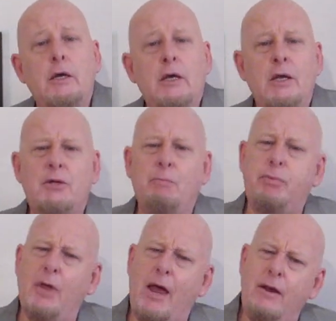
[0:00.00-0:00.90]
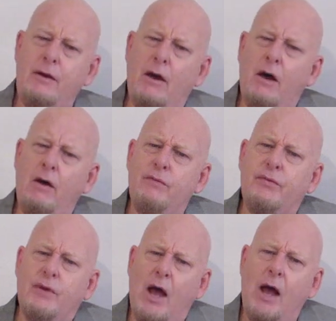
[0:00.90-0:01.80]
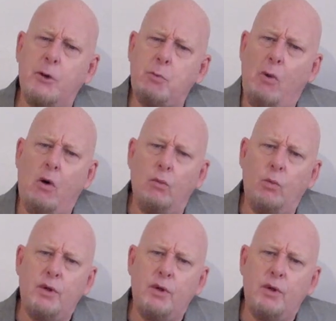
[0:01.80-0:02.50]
it's a blend of Scottish malt